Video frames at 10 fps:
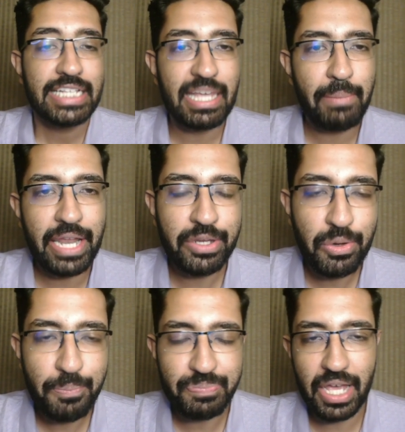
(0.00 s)

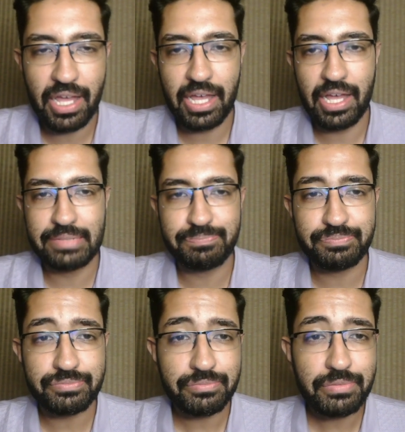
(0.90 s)
Semenyo
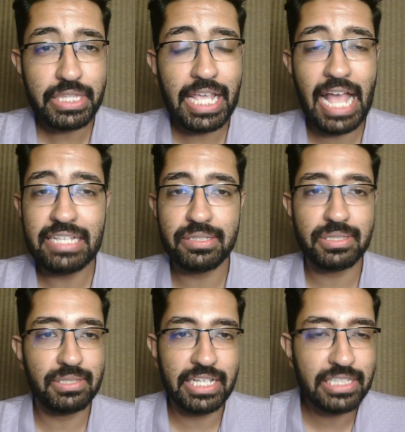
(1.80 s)

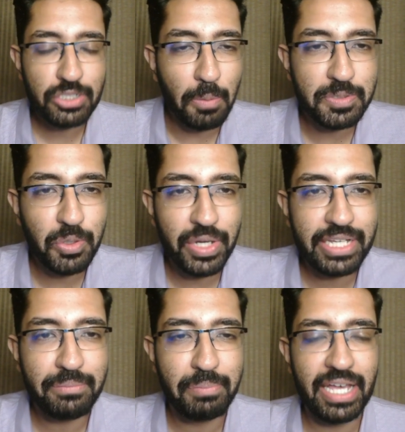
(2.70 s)
is a top
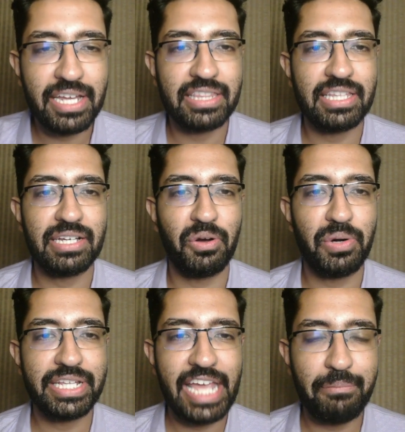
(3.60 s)
scoring player in the
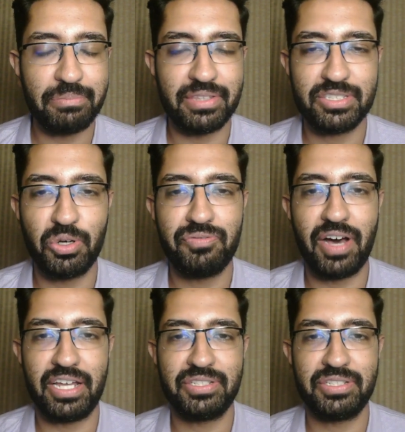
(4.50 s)
whole game so far.